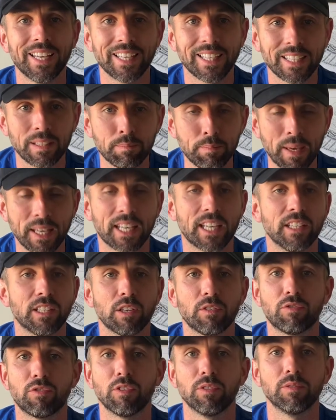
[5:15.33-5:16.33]
make it
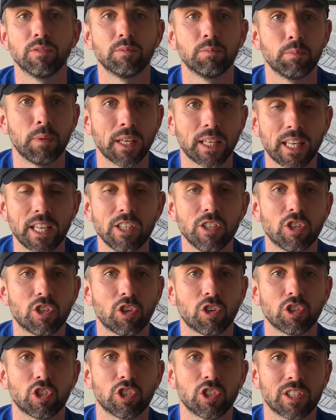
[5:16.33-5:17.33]
different. Make each
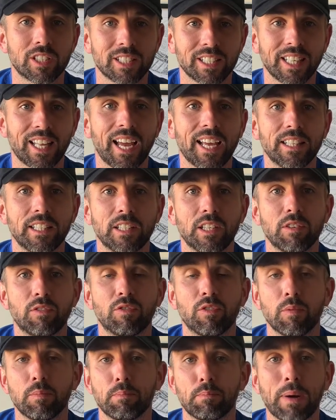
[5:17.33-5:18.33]
shot slightly
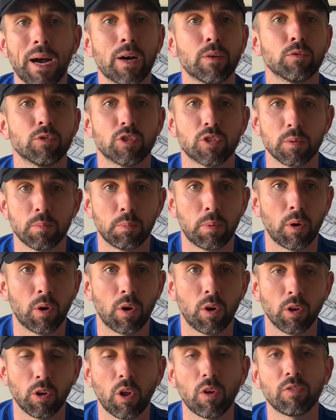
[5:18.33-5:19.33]
different. Bounce the
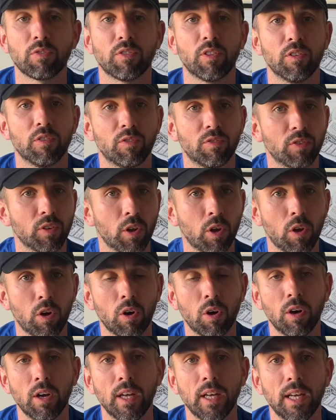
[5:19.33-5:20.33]
ball off the
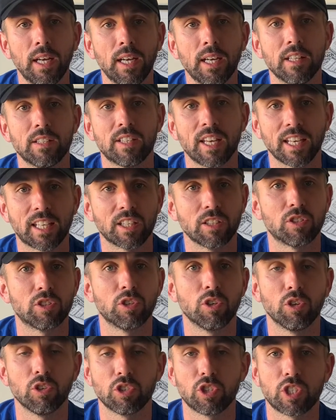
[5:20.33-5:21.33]
floor, take a
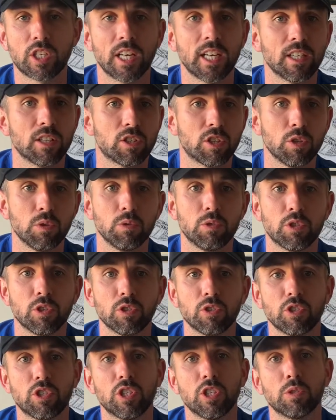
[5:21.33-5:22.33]
touch, take 2
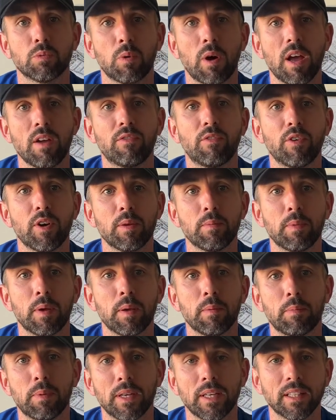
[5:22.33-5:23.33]
touches, whatever it may
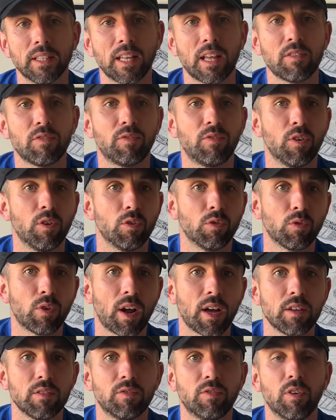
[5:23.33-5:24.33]
be, left foot,
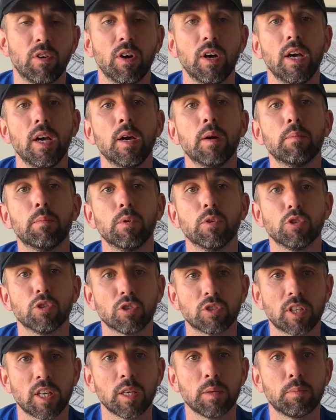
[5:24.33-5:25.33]
right foot, but
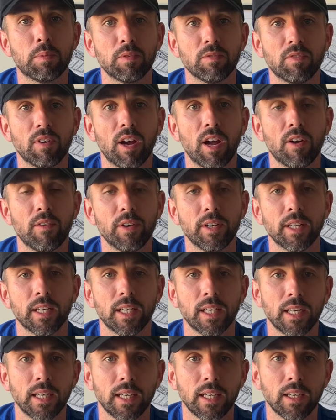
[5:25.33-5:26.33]
just keep it varied.
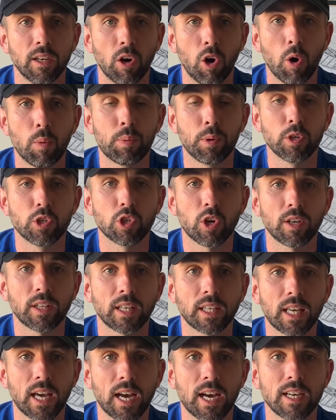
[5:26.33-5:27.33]
Hope you enjoyed
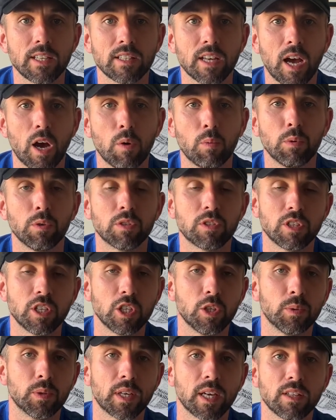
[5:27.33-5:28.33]
that, guys, and we'll see
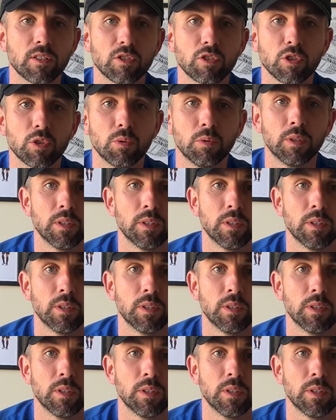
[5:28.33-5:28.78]
you again soon.